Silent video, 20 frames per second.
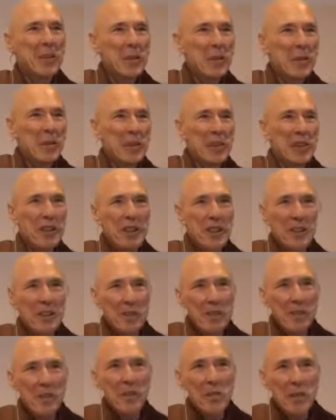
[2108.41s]
who had
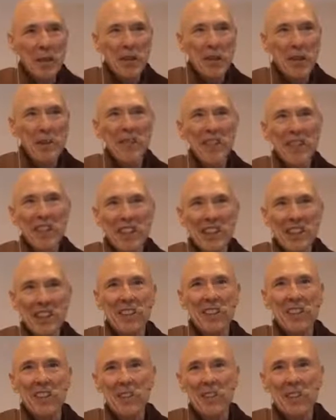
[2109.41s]
been living like
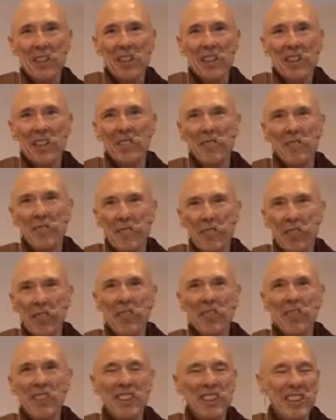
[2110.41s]
a really
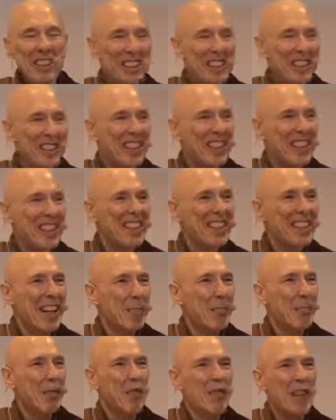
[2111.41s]
rigorous ascetic
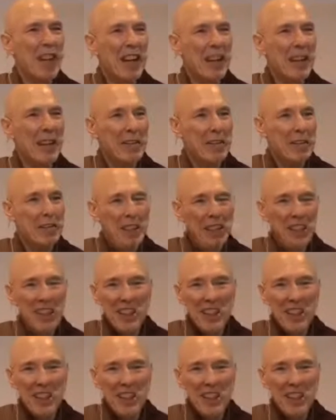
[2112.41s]
type of life,